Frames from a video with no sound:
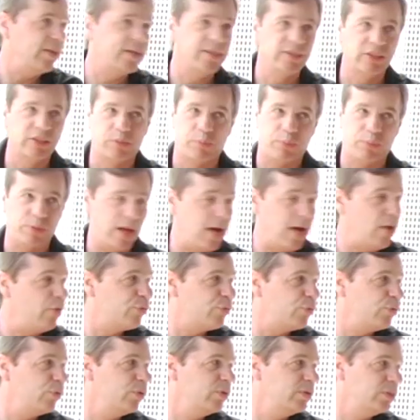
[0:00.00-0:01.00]
They can just plow
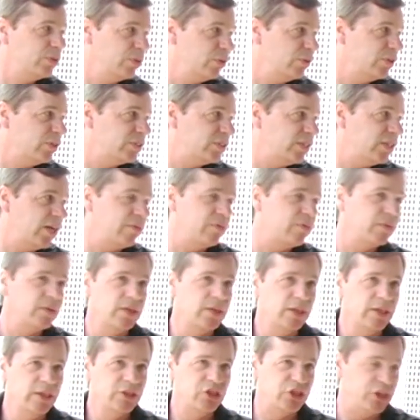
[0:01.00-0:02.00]
through and do their stuff.
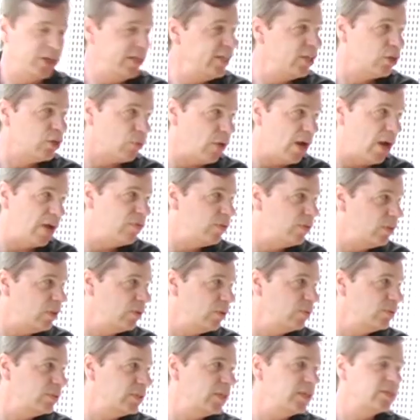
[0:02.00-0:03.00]
Janine
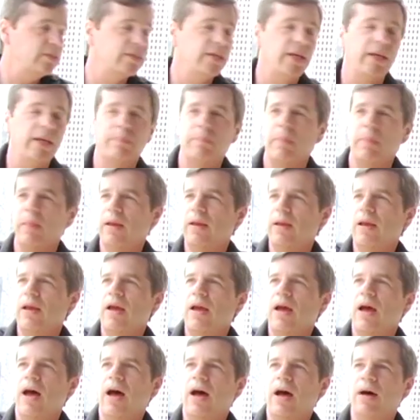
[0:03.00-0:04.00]
Garofalo does that.
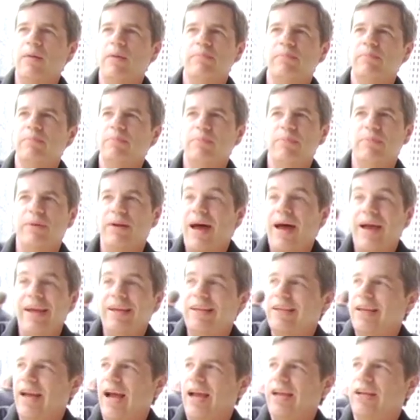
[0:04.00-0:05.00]
But
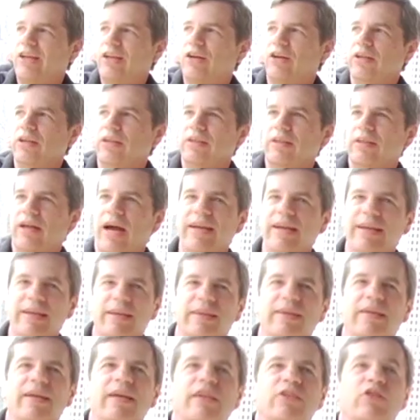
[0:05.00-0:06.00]
I couldn't.
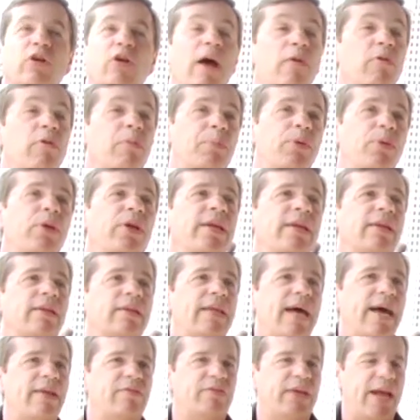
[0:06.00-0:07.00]
So I would put in a
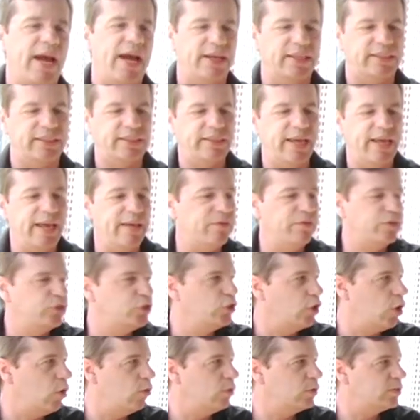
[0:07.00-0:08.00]
lot of kind of safe
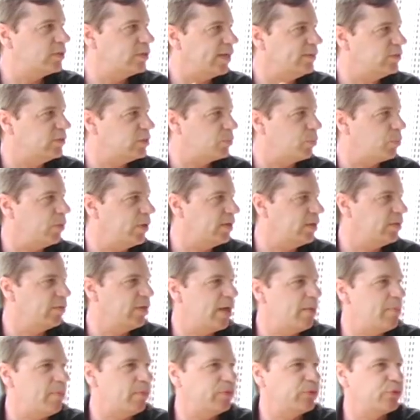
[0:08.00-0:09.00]
jokes. I'd sprinkle
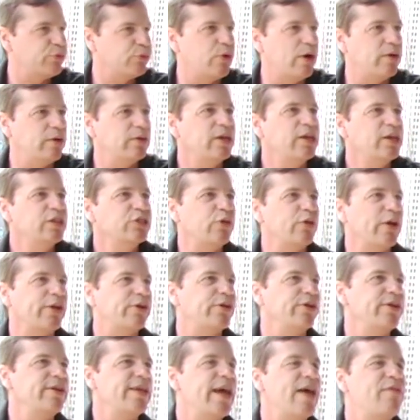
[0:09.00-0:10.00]
them throughout. So I
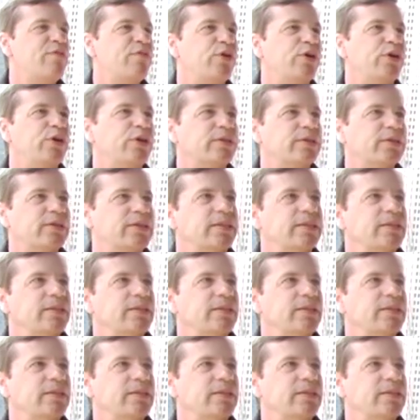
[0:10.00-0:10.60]
could never,